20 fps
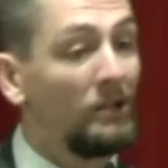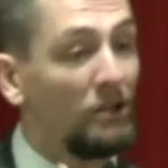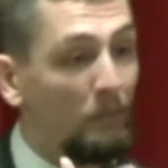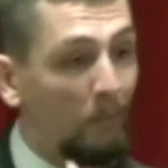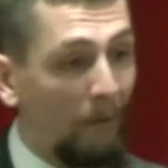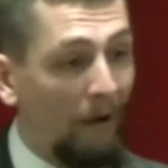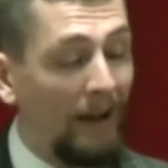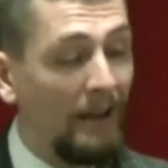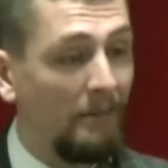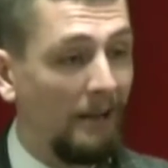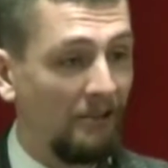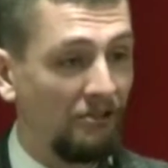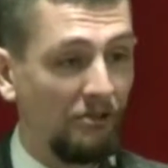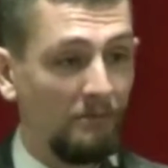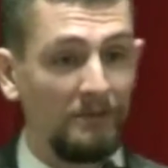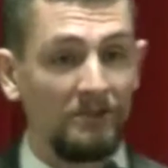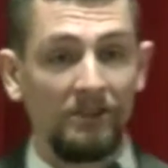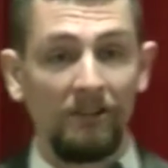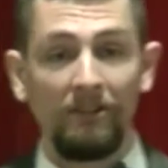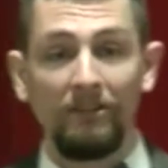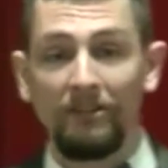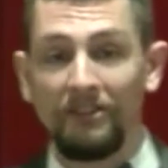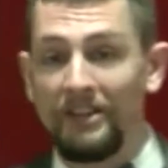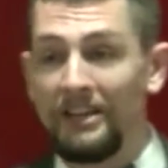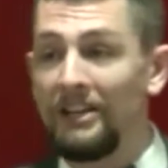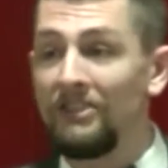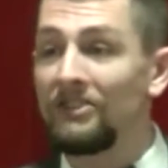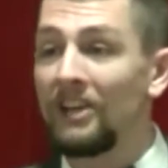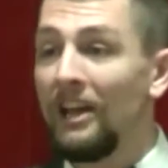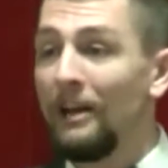when you pray about your material
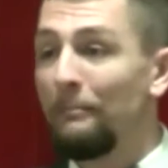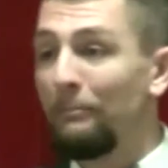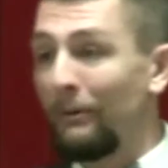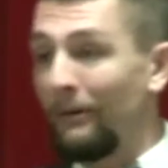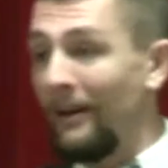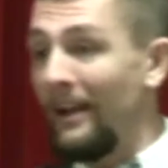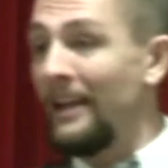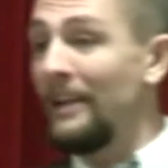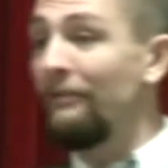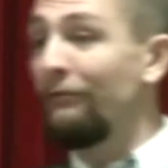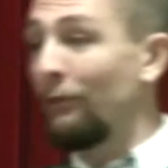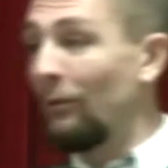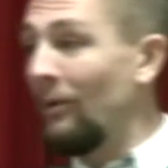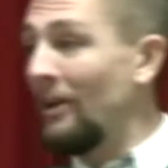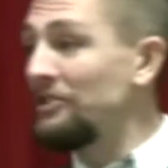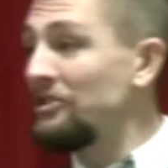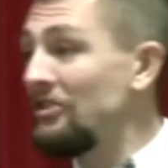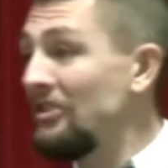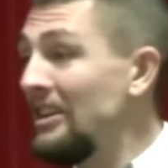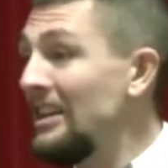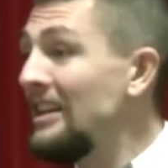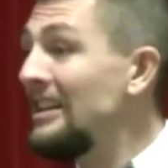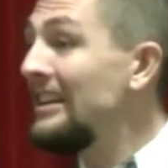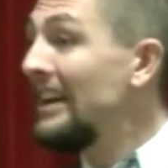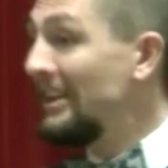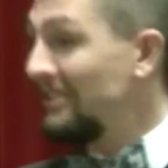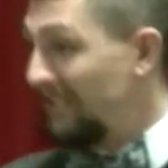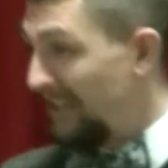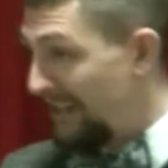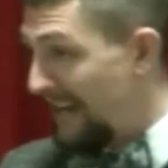needs, pray for what you
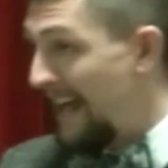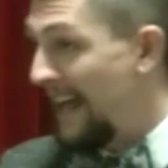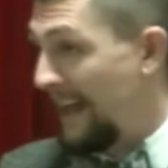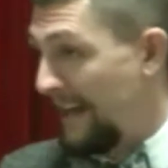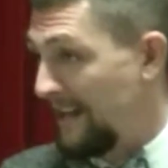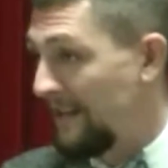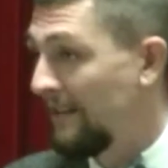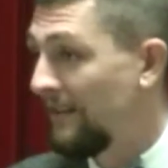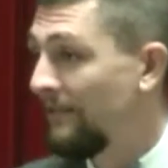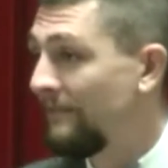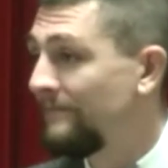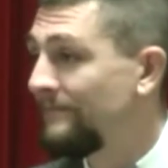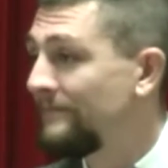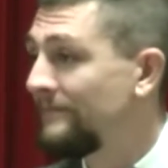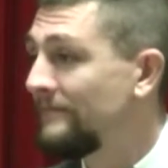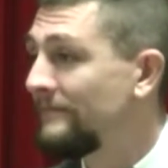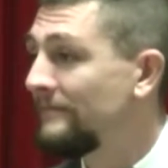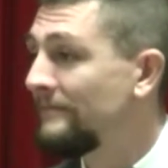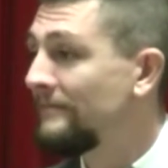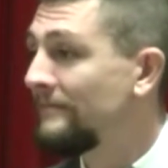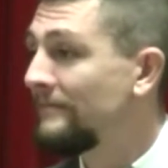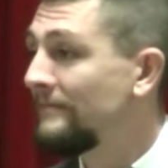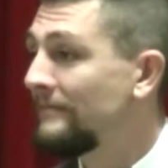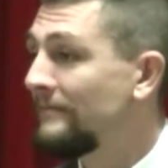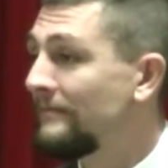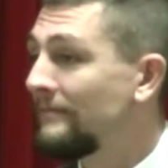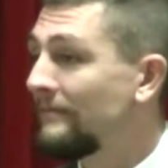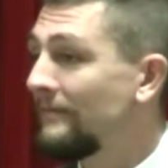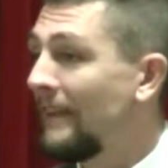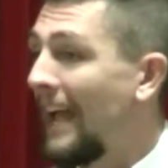need today.
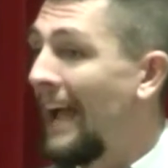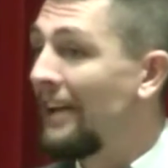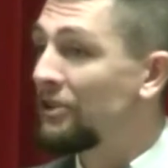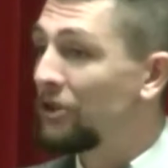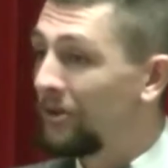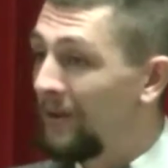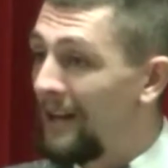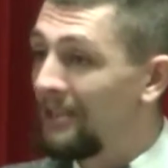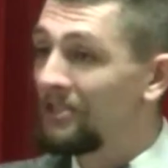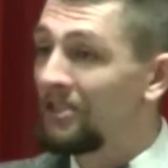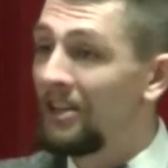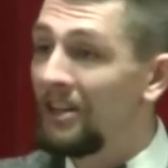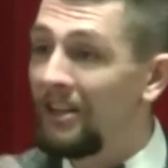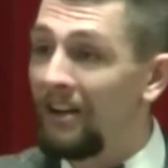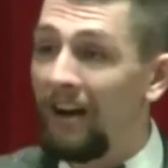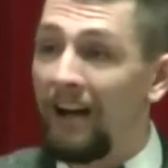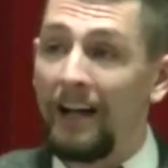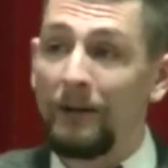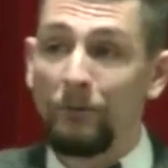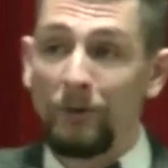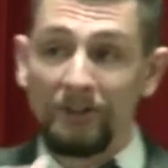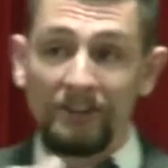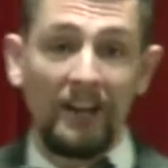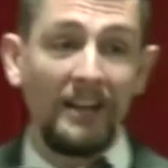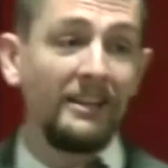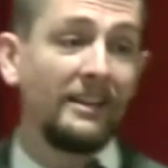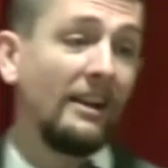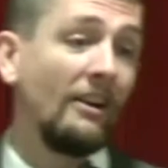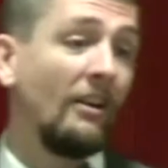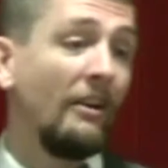And trust that God will
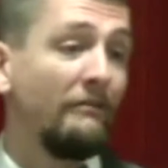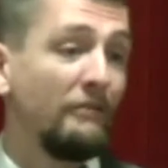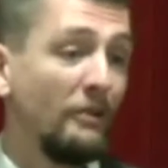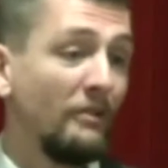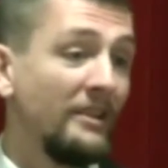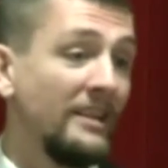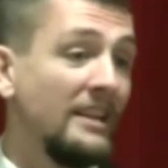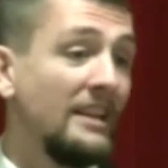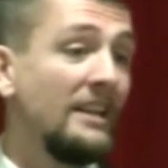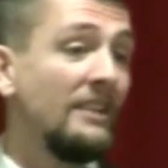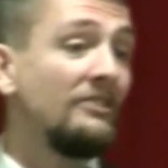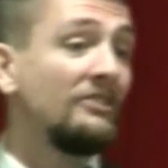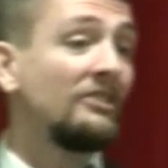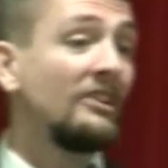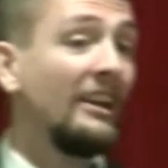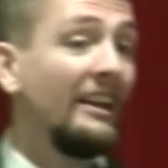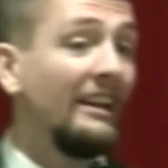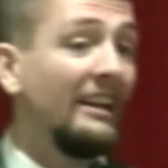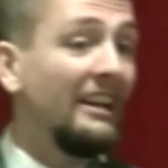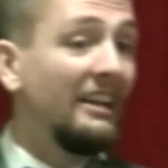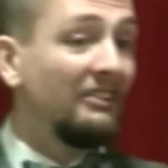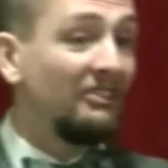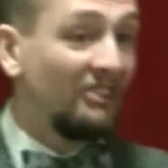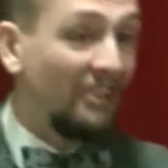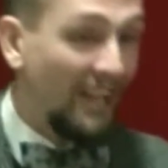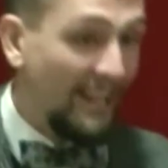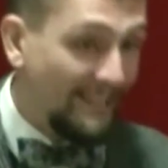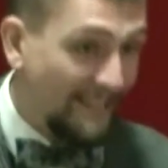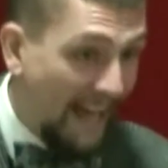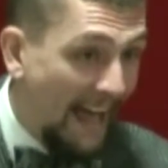take care of your needs
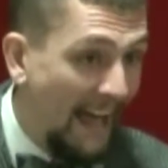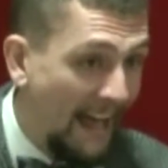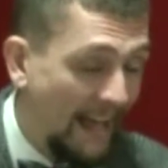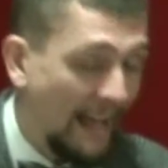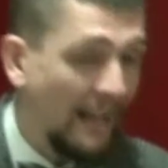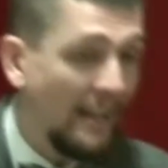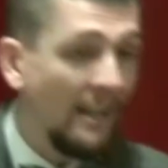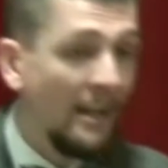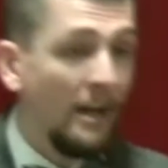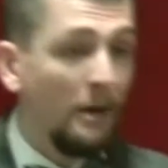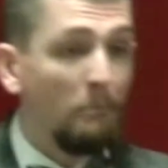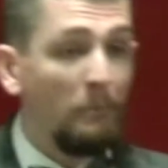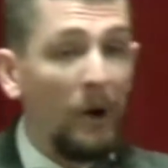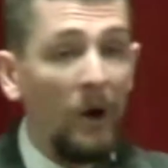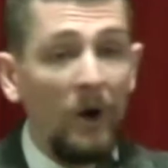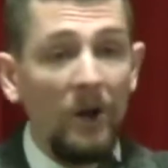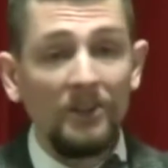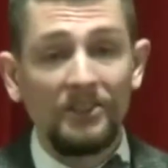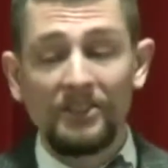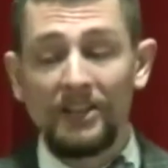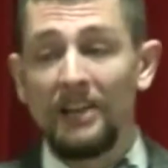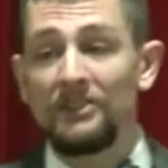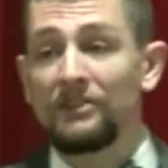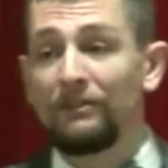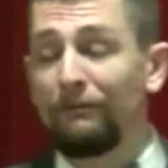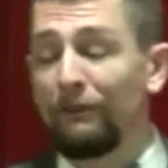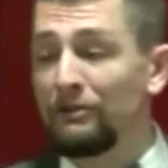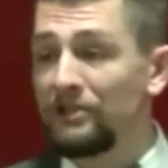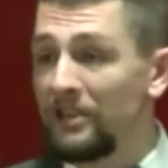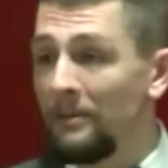today. Paul
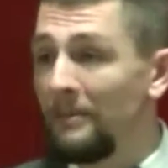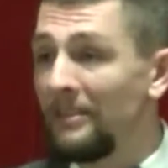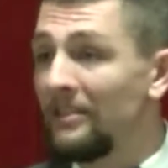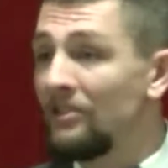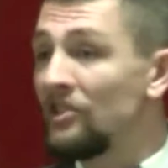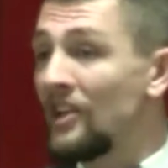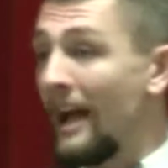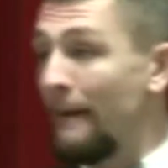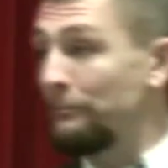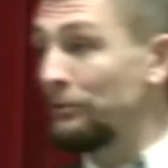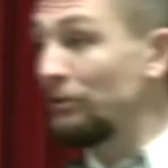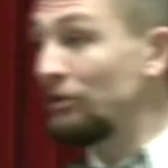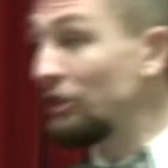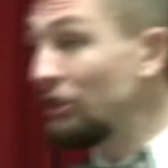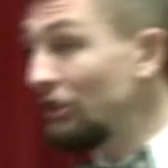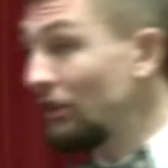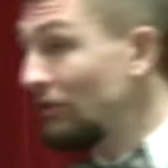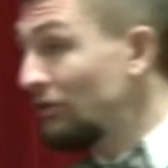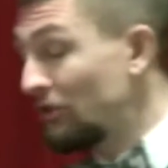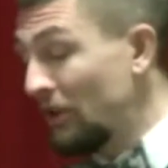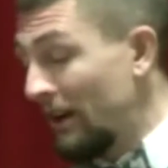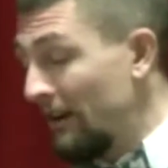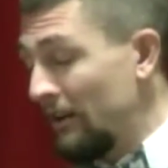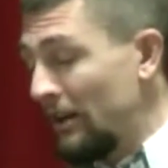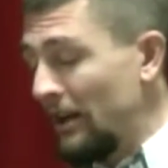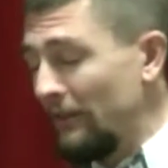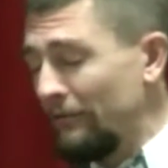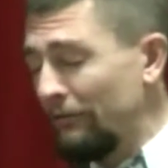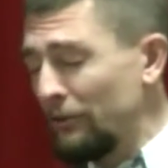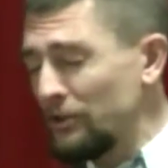says in 1 Timothy chapter two, 1
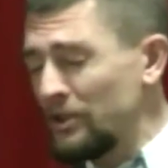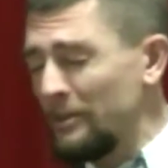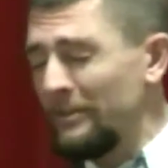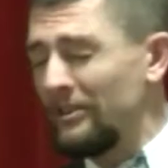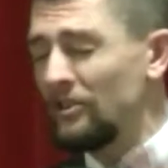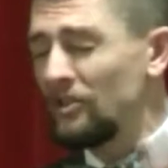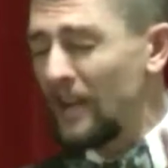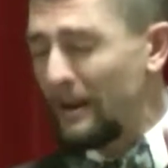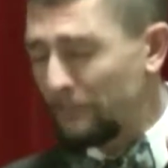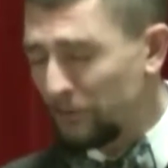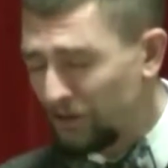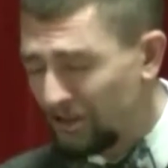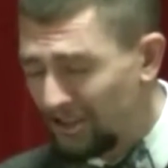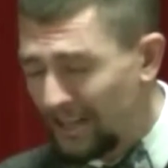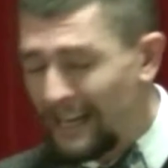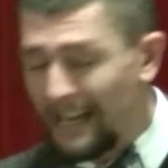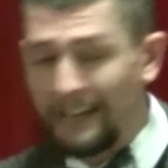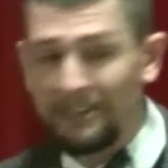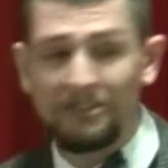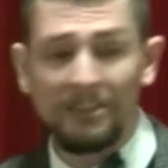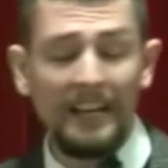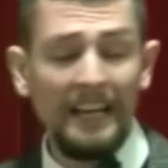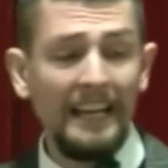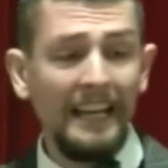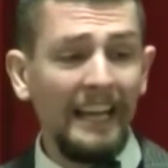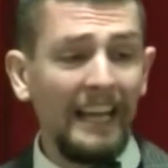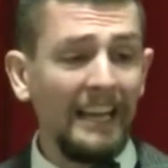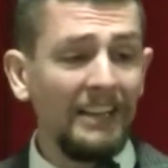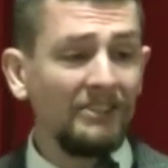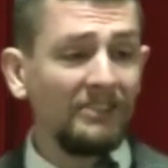uh, uh, Timothy chapter 6,
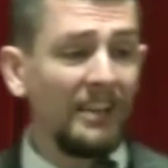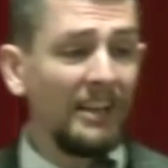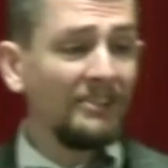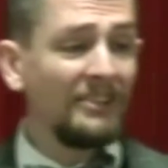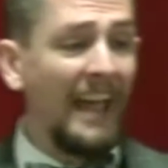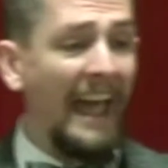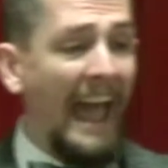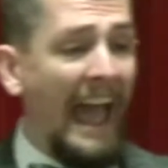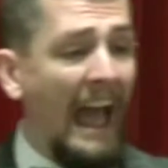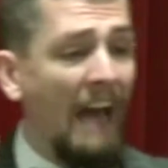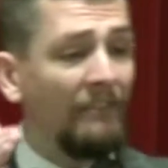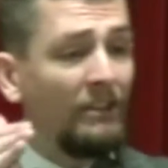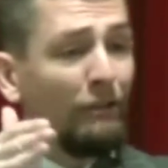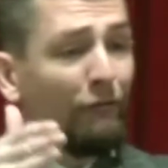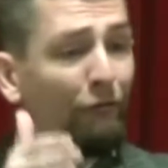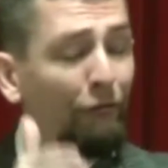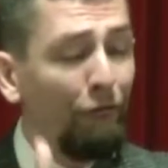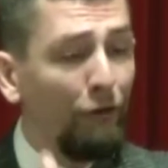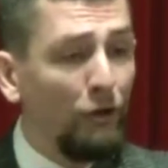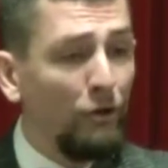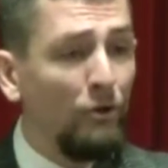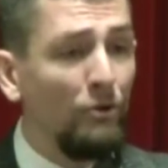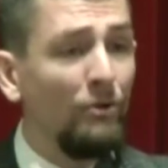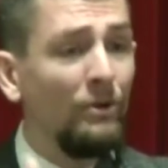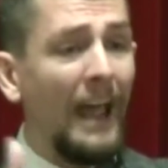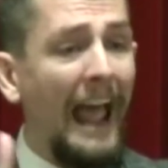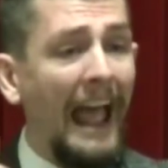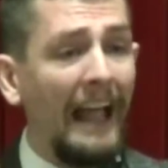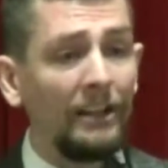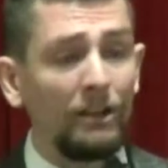he says, having
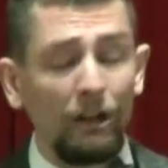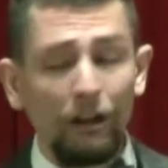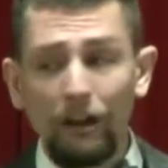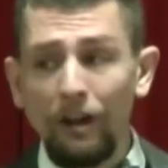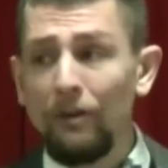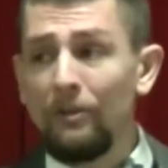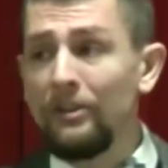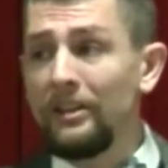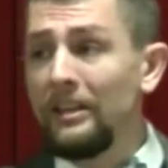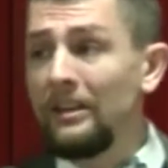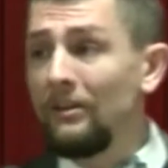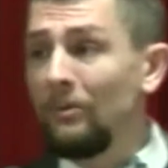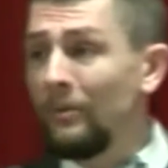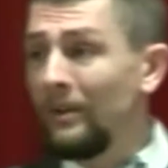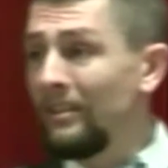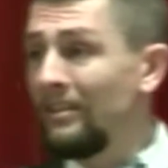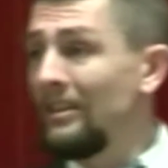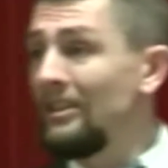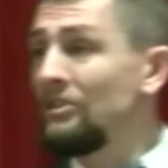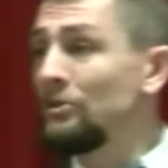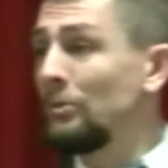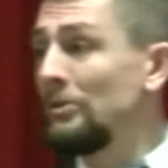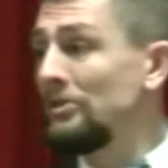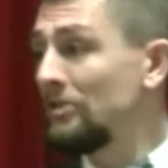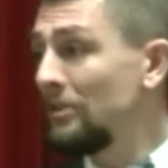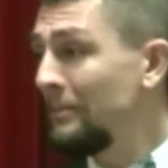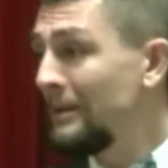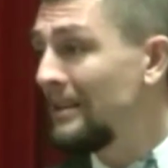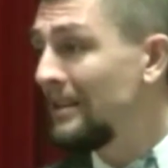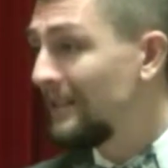food and clothing with these we
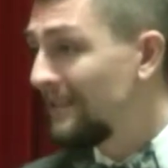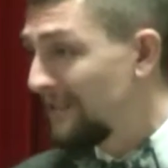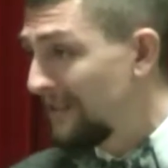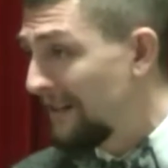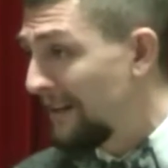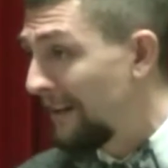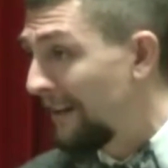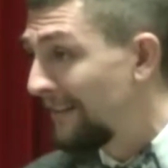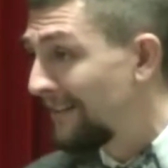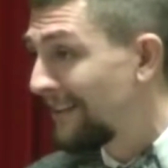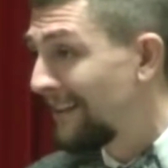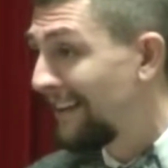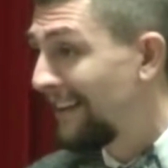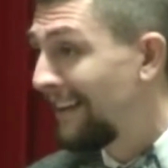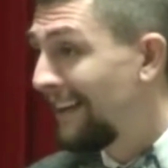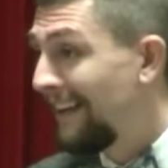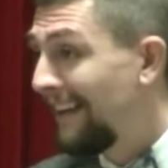shall be content.